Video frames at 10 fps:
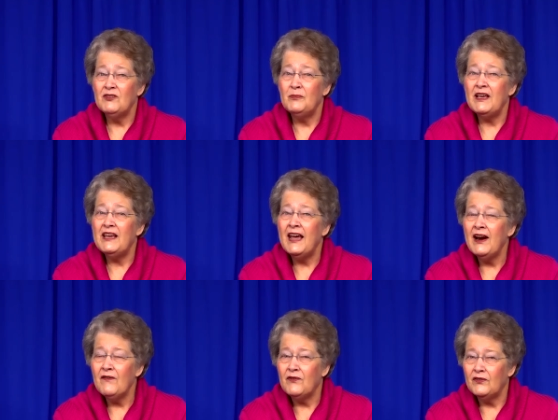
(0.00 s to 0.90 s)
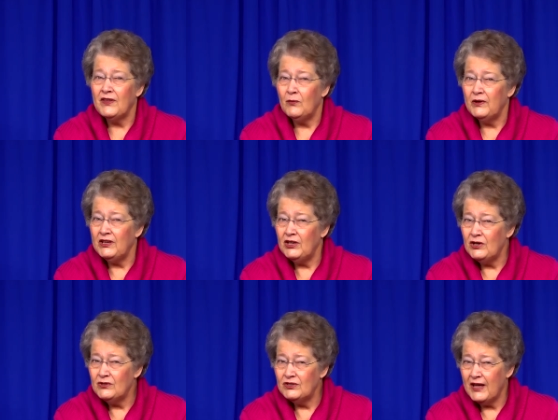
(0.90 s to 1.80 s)
to be careful that we
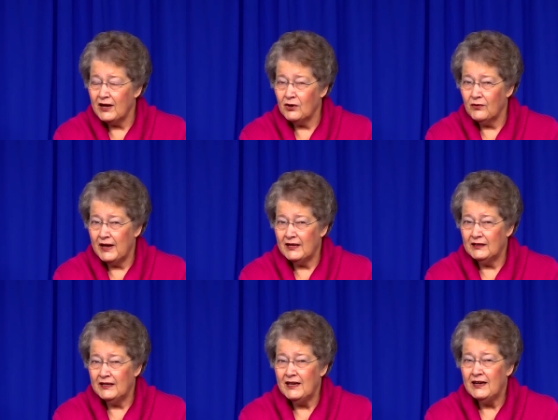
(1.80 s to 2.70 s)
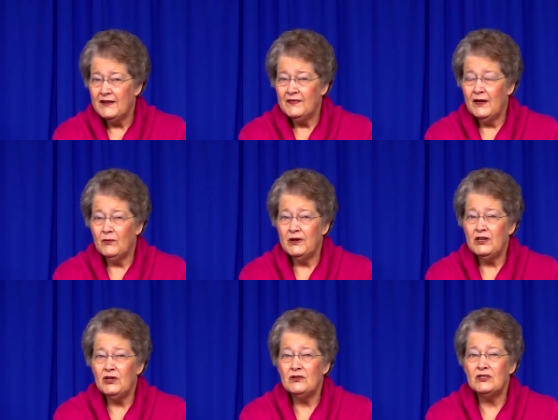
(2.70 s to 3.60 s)
use that correctly, that we
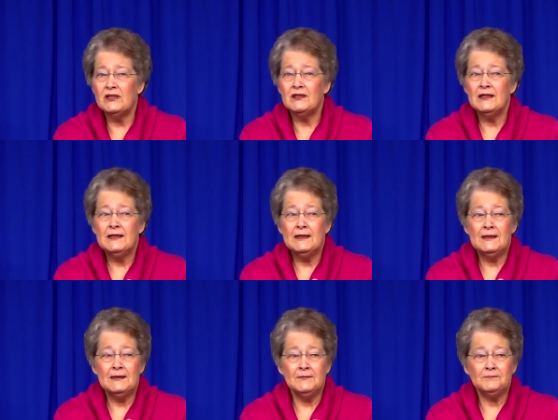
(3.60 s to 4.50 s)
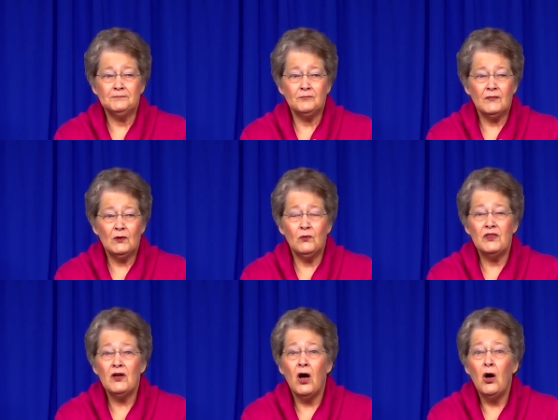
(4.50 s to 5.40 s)
use it um,
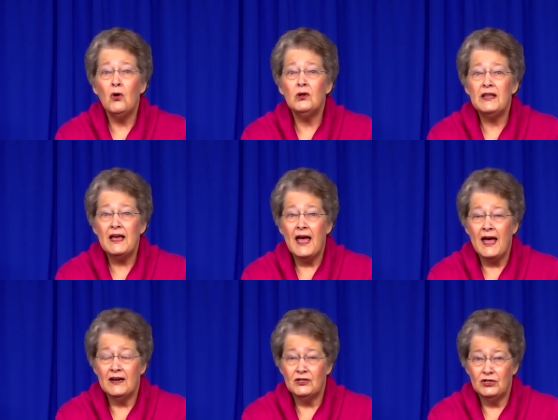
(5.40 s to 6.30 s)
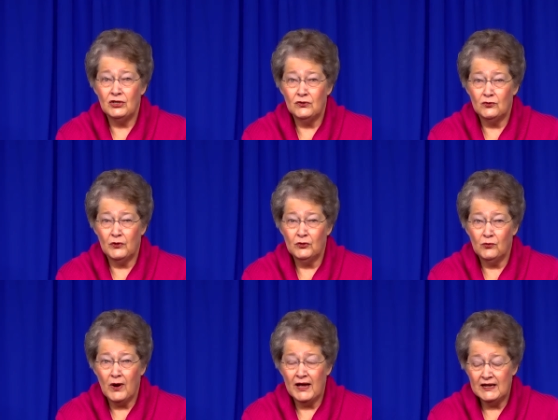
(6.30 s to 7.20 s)
with holy attitudes, with
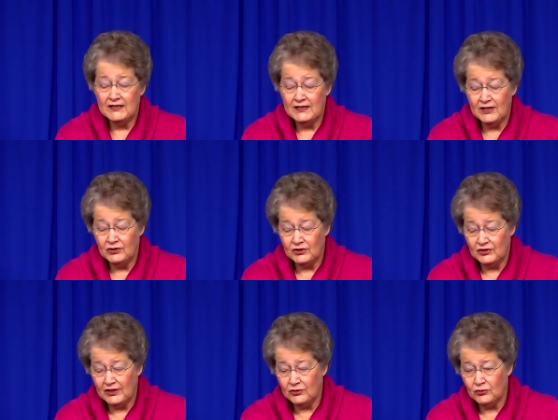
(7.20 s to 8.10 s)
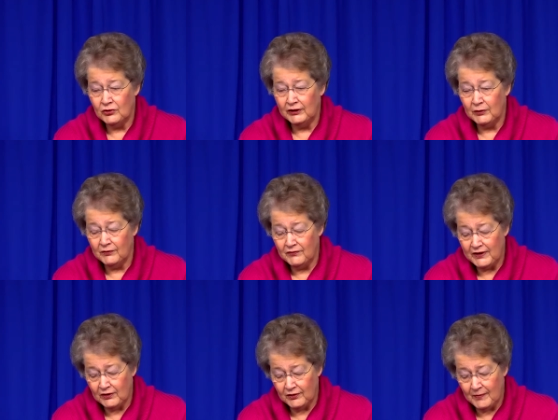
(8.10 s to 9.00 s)
right intentions that truly
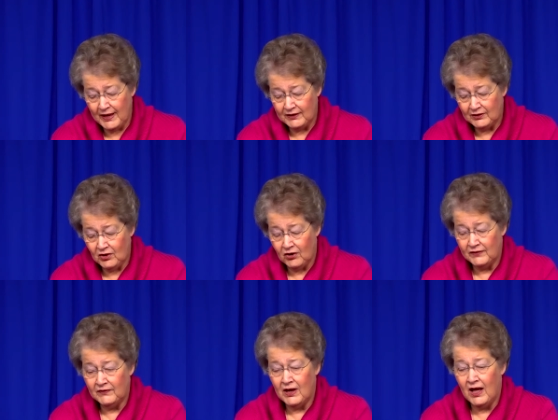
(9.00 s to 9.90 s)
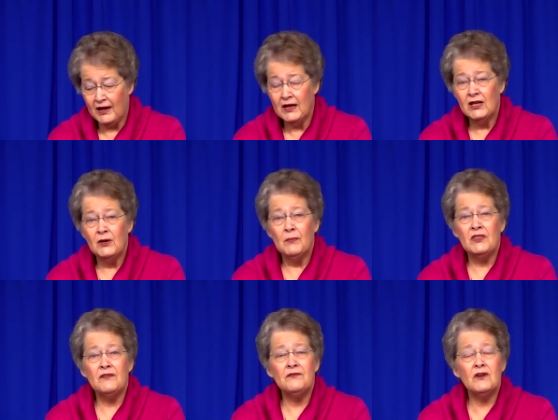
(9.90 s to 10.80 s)
reveal the mind and heart of God.
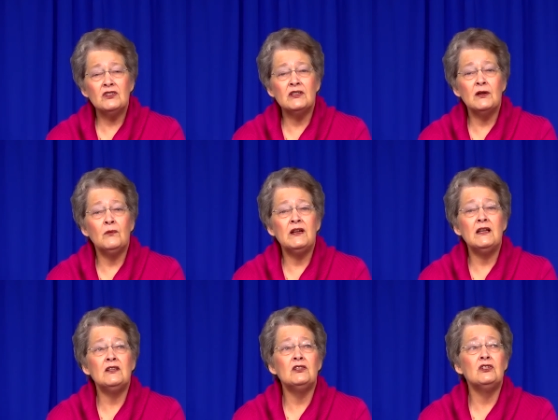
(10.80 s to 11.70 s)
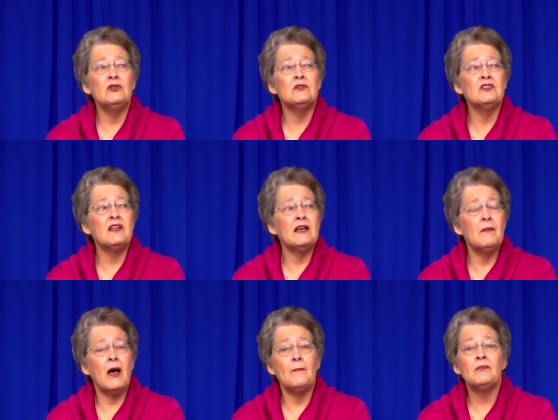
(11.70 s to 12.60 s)
But the first thing we need to do is think
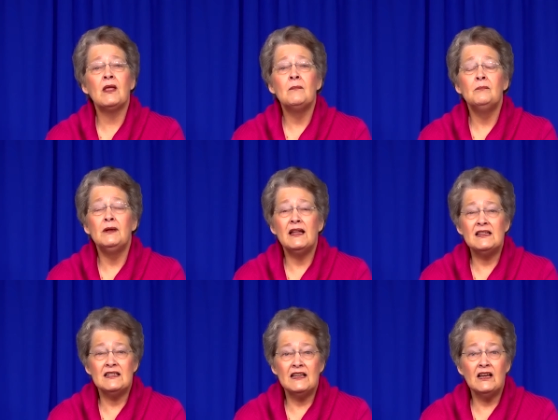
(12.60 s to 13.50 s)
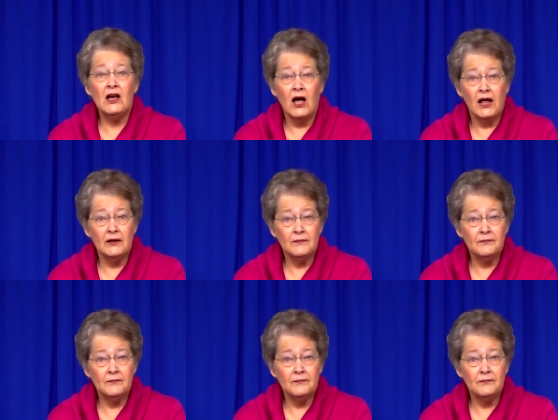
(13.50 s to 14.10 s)
about blessing God.